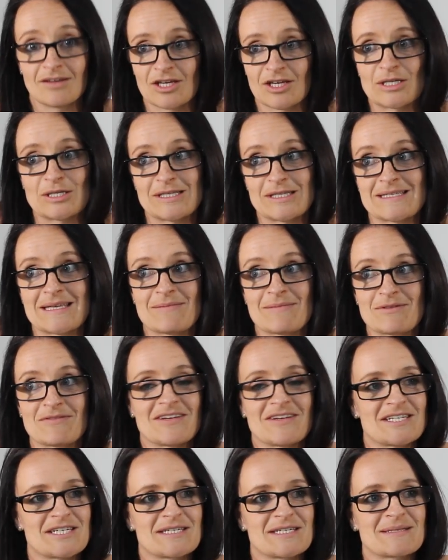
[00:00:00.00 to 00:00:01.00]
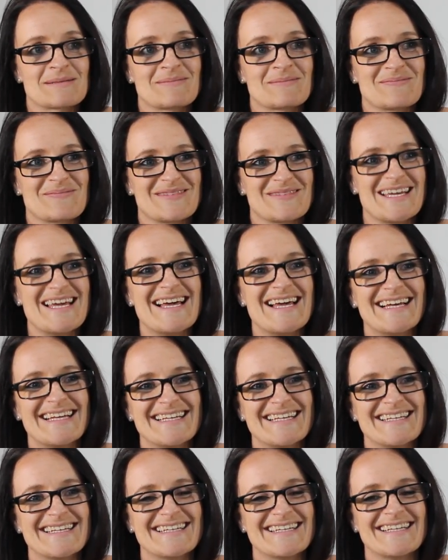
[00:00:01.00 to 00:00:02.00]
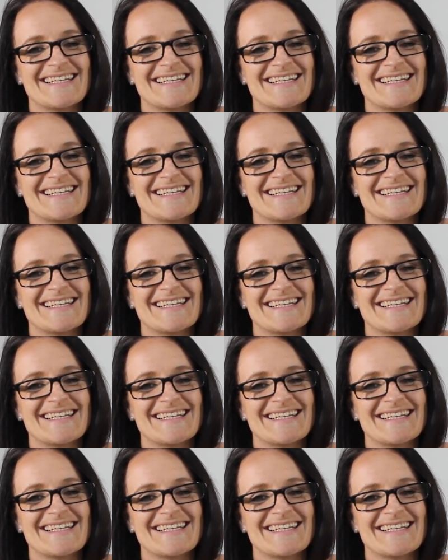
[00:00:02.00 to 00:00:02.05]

You can do the same with veggies.